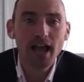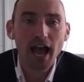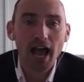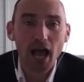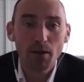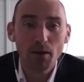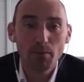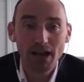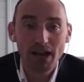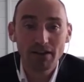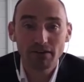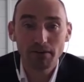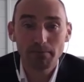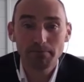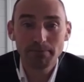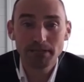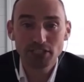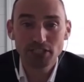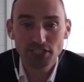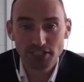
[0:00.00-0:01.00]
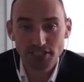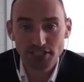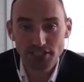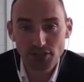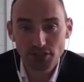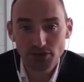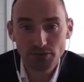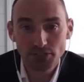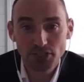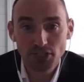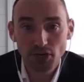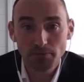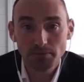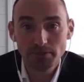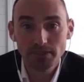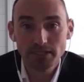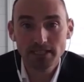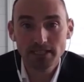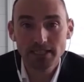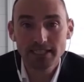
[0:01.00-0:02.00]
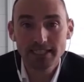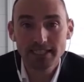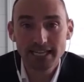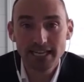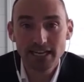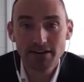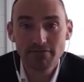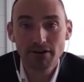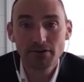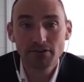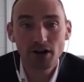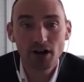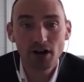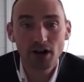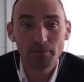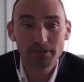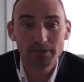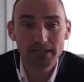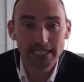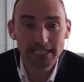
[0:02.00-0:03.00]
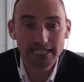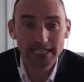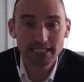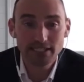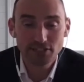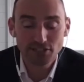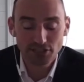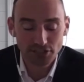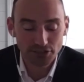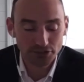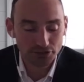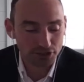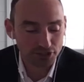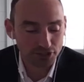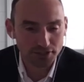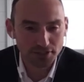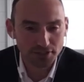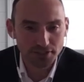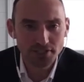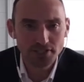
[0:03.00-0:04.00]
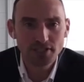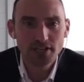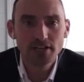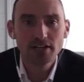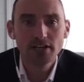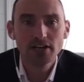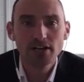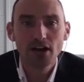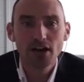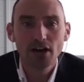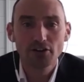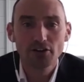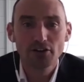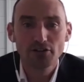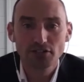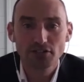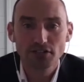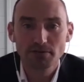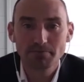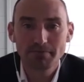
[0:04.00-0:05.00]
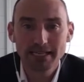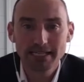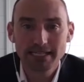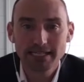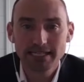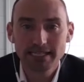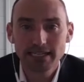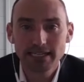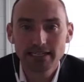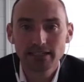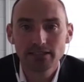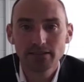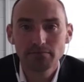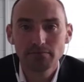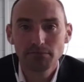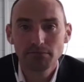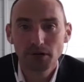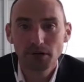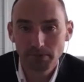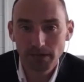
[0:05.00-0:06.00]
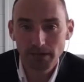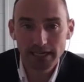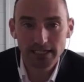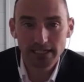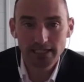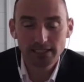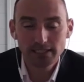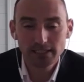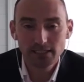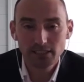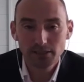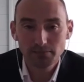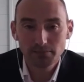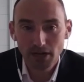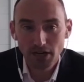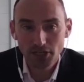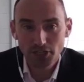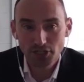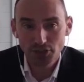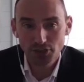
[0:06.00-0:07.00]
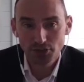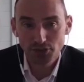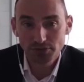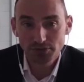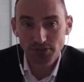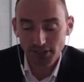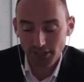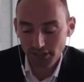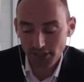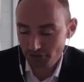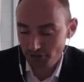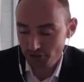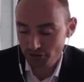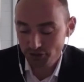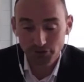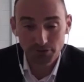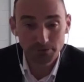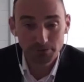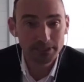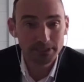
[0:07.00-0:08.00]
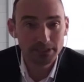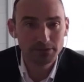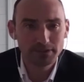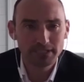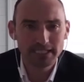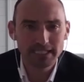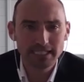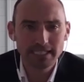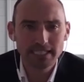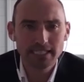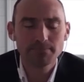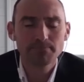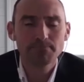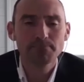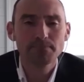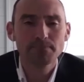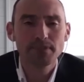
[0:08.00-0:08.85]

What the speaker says: And we have ambitions to adopt zero carbon heating solutions across domestic, public, commercial and industrial buildings.